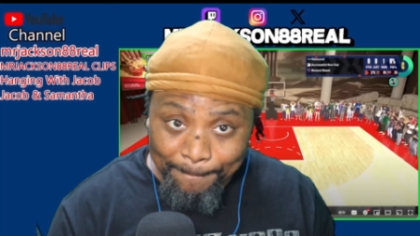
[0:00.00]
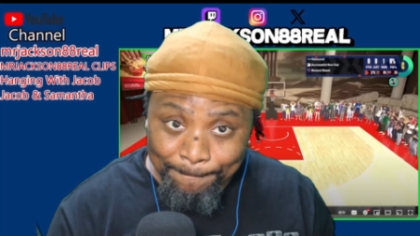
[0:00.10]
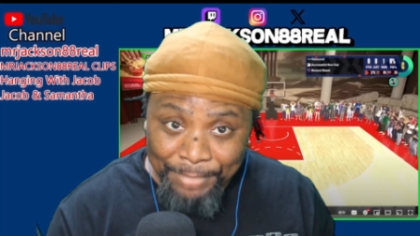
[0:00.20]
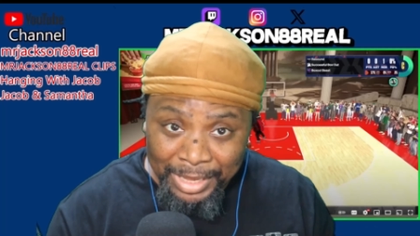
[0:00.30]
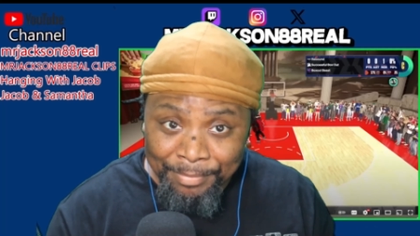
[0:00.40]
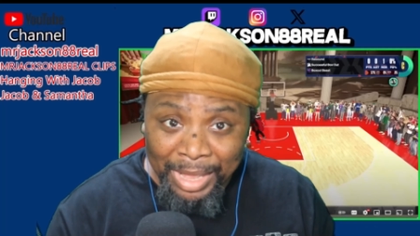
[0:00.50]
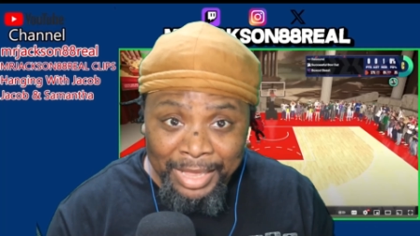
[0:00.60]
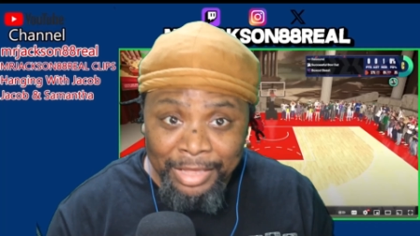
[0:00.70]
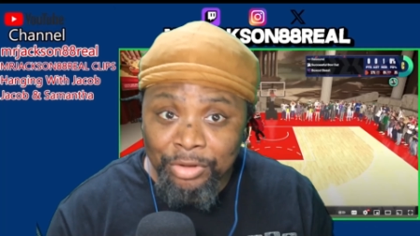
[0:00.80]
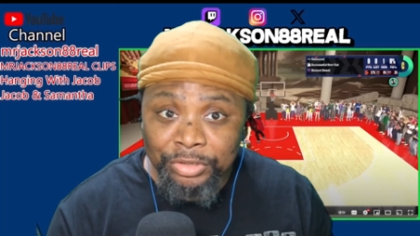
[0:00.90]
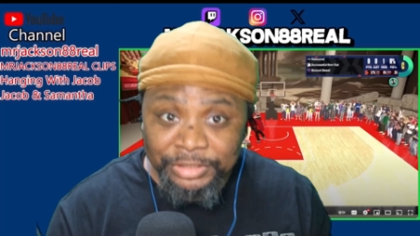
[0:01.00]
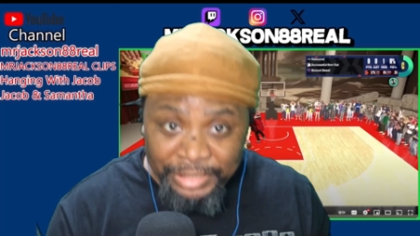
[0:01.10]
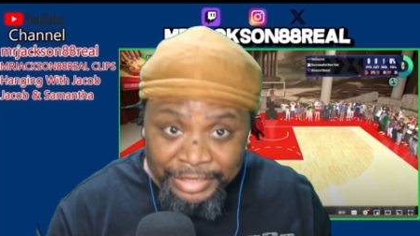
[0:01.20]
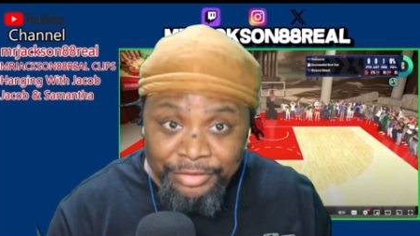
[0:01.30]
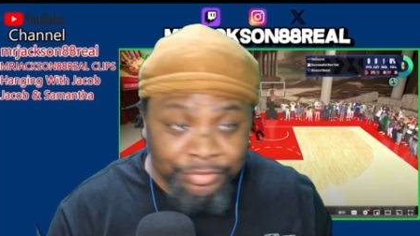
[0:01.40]
pickpocket or
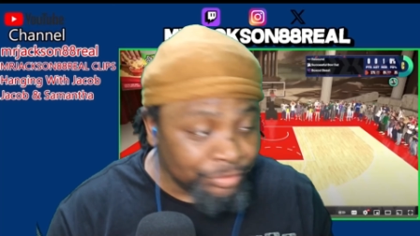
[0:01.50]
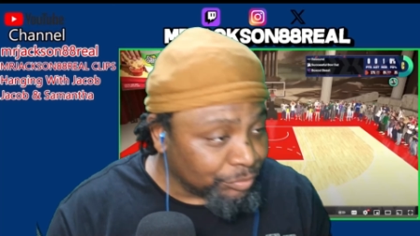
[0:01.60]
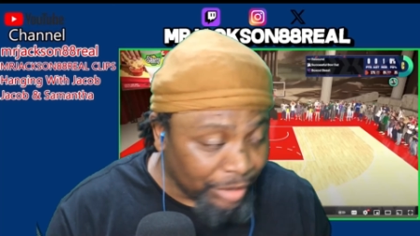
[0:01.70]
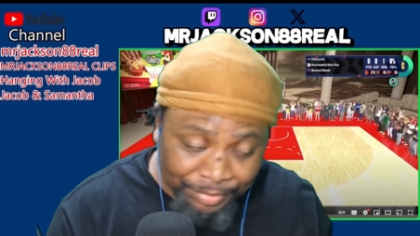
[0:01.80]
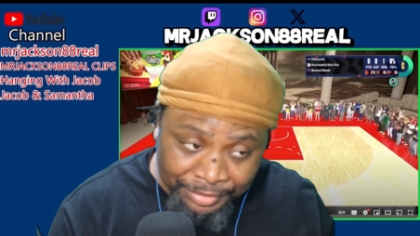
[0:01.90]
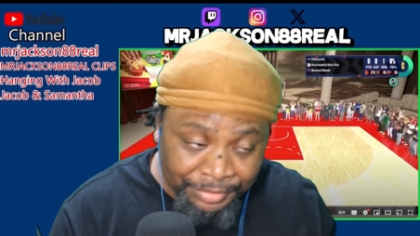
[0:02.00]
steals, whatever.